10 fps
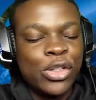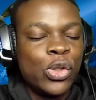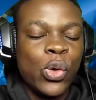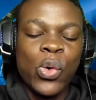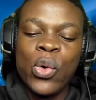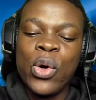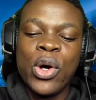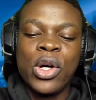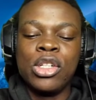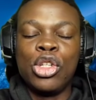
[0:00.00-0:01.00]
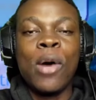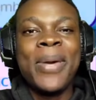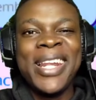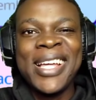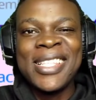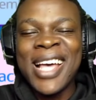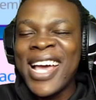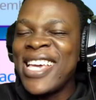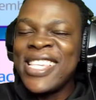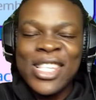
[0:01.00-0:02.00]
you know, dominate,
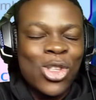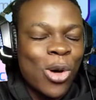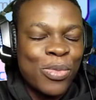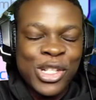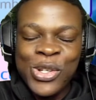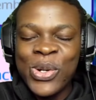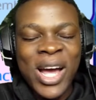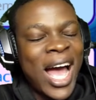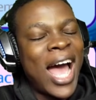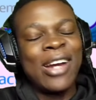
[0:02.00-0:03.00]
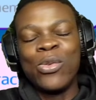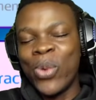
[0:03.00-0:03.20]
easy W and